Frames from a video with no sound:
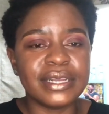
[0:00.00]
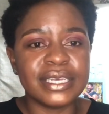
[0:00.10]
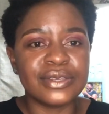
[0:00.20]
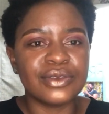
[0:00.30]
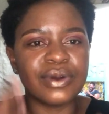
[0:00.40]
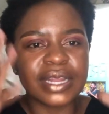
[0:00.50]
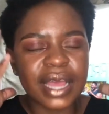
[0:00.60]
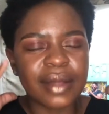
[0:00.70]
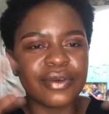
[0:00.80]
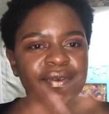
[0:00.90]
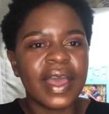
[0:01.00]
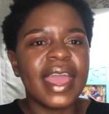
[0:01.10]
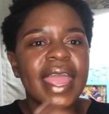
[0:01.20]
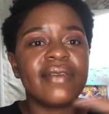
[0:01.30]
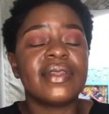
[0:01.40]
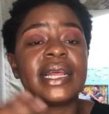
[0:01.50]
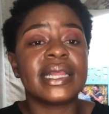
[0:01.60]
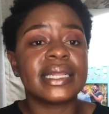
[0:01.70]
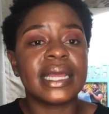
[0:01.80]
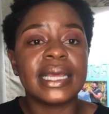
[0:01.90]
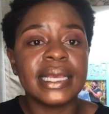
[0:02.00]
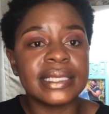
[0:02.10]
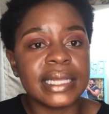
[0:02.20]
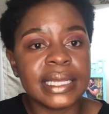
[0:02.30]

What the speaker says: So you want to cut off everything that can easily